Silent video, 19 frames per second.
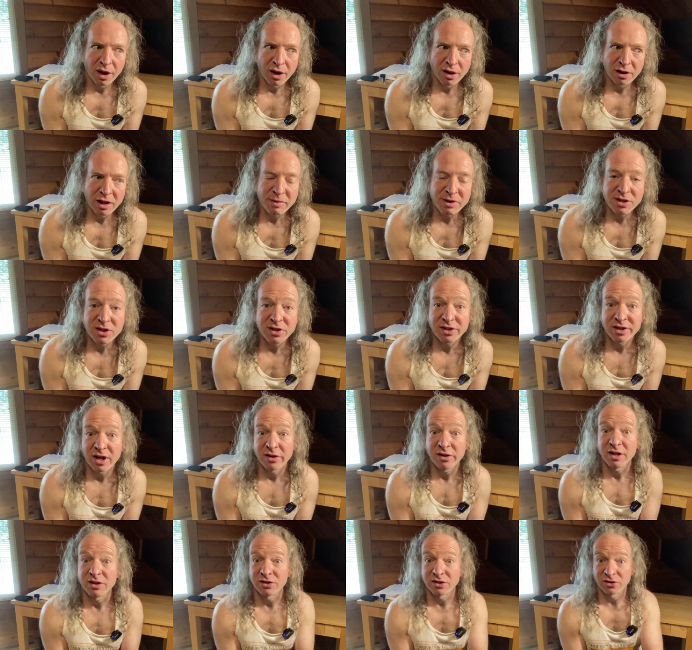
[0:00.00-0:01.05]
Let me just say
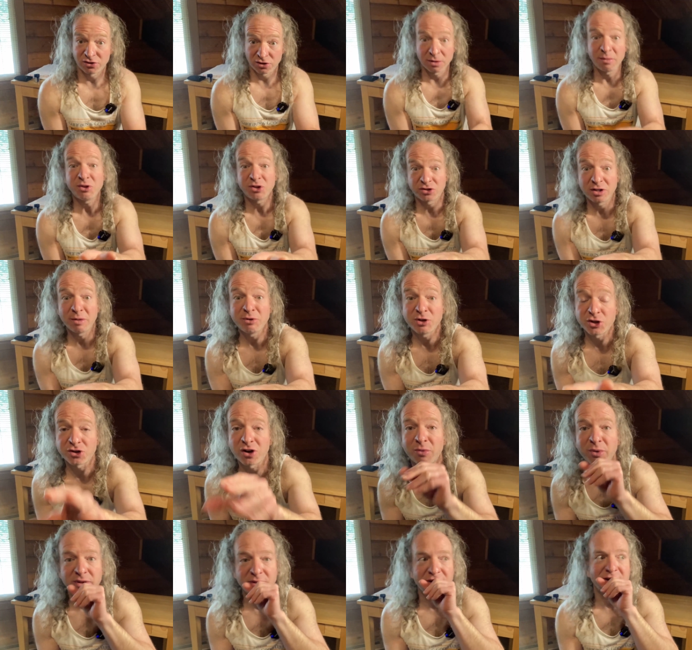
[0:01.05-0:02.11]
this. Let me just, let me just
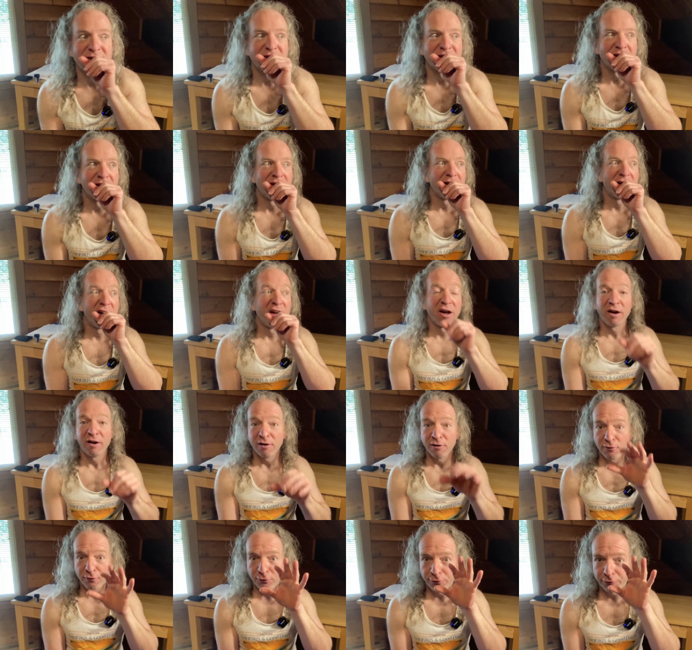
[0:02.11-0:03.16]
start with this.
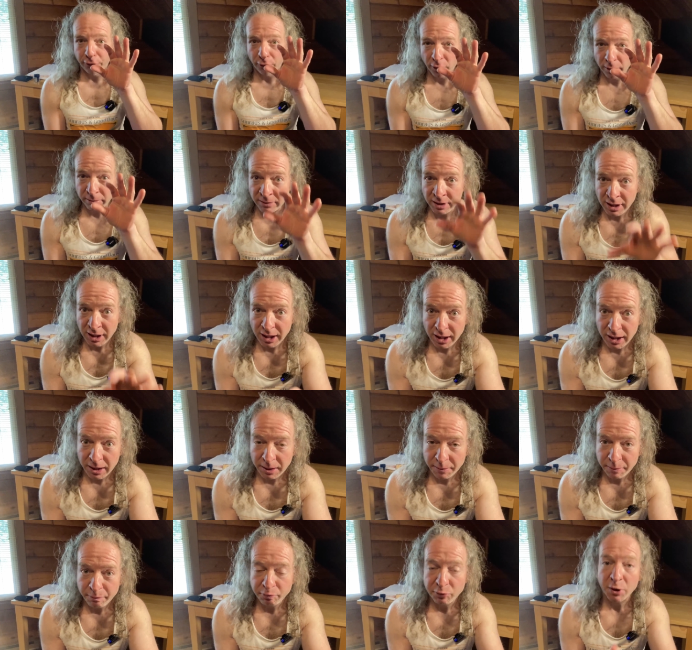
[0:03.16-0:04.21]
For me,
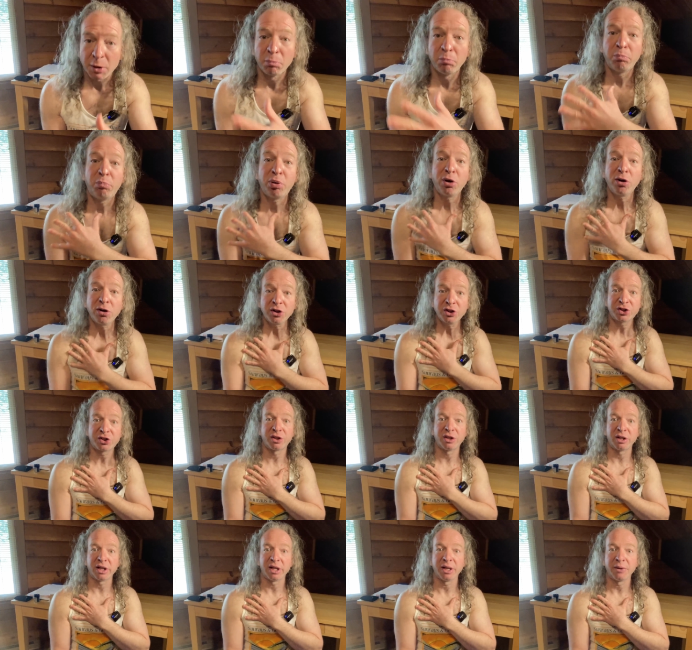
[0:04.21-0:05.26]

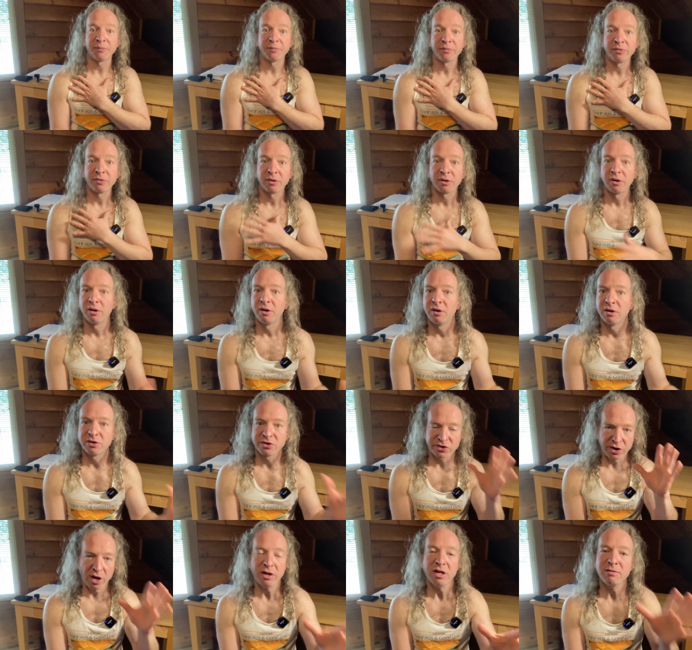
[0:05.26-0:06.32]
personally,
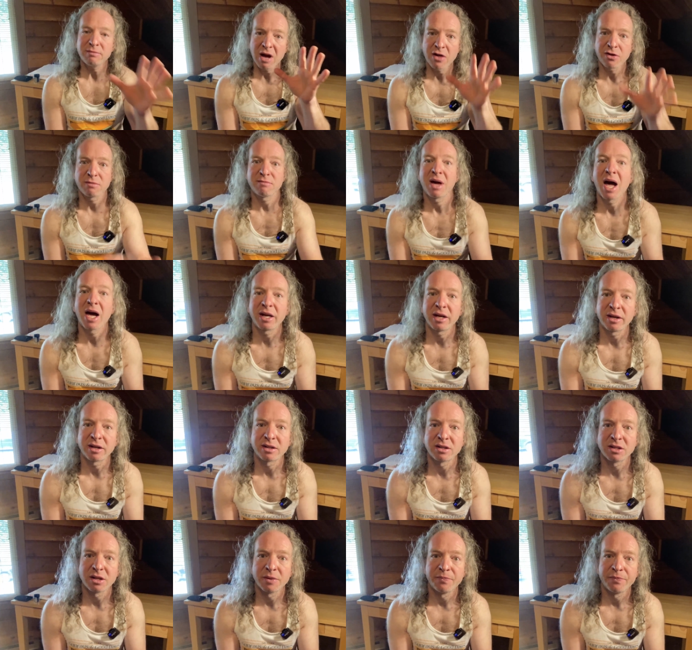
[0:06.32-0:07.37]
studying
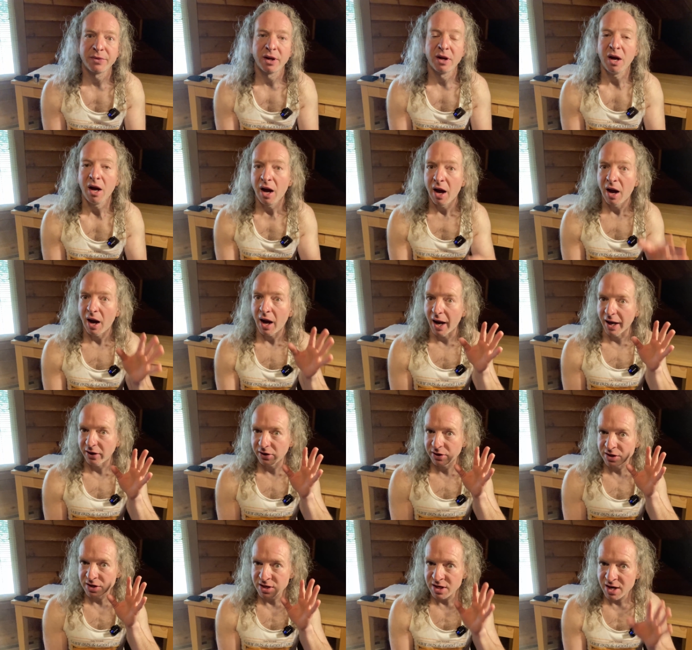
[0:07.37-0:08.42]
mathematics, I
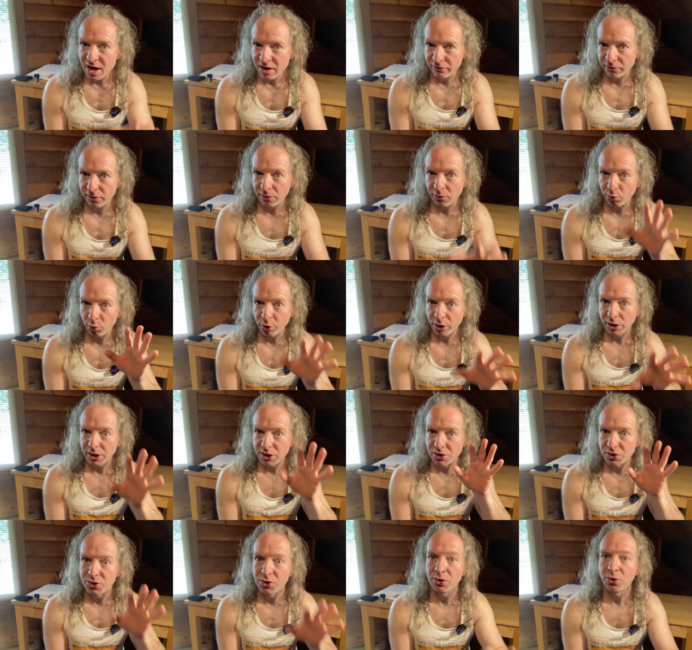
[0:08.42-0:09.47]
could never really
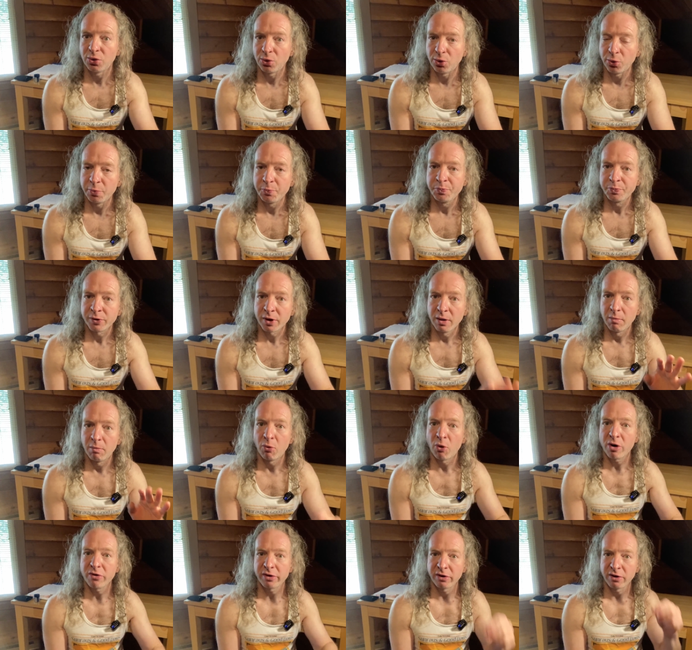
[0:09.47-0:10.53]
do
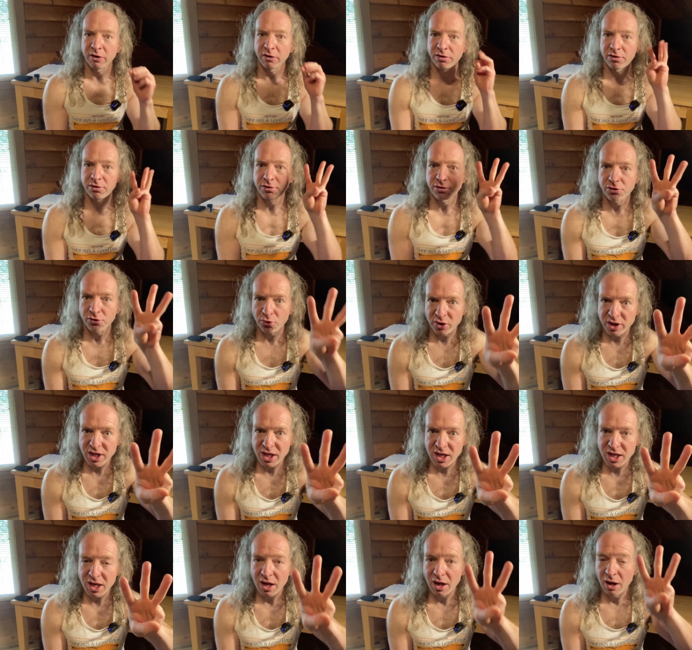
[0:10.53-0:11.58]
more than
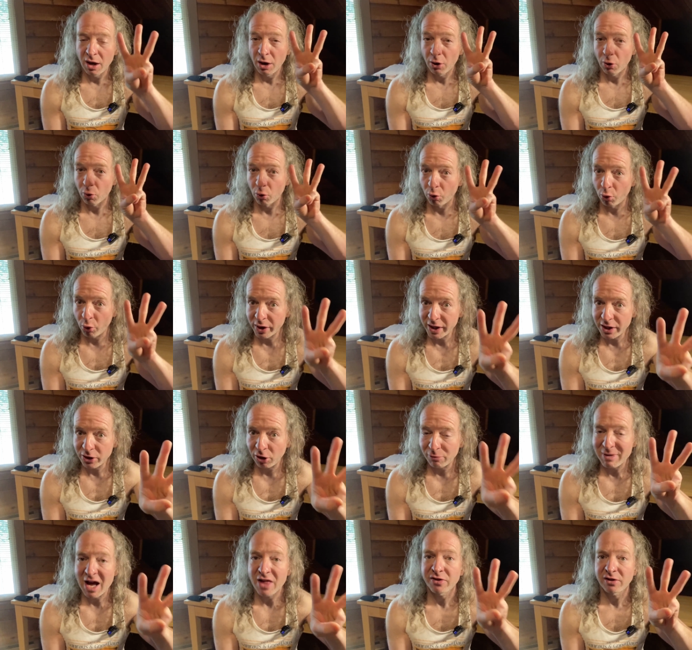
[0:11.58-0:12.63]
three real
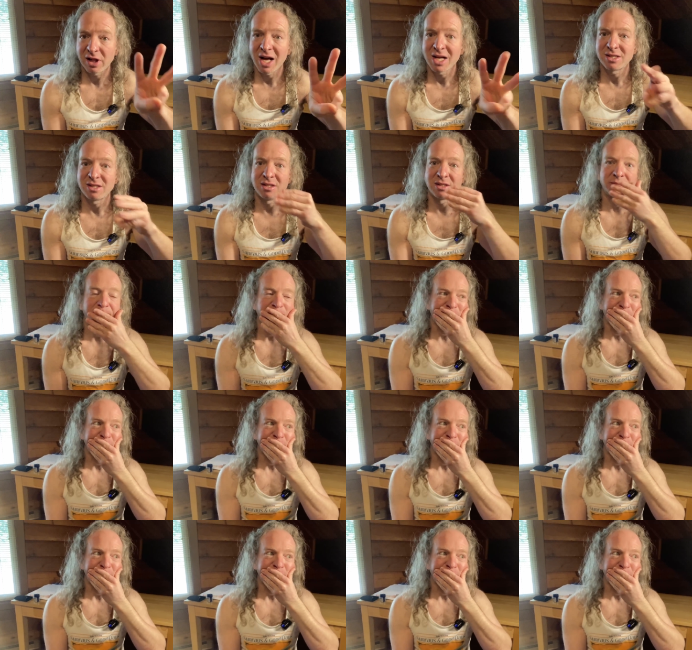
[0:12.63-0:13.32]
math classes.